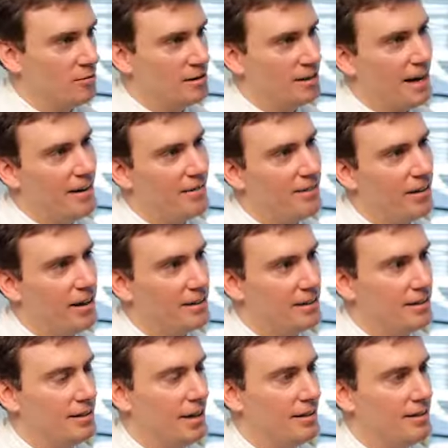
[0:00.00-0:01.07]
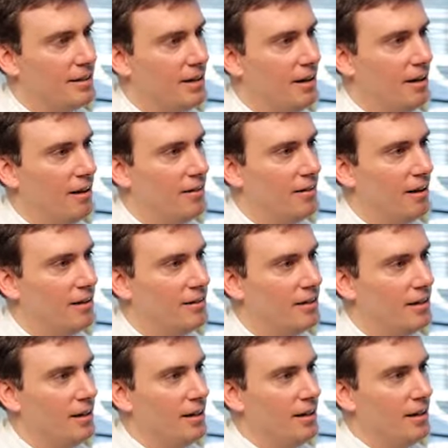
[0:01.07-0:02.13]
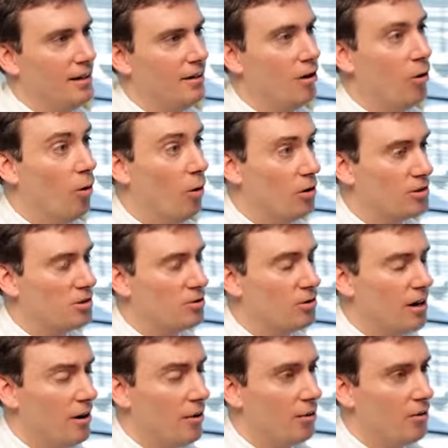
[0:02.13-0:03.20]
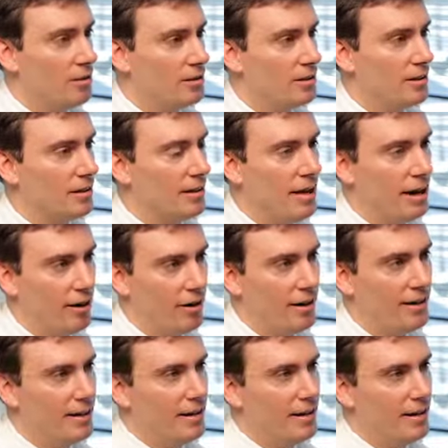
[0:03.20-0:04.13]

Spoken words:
side effects that oral steroids carry.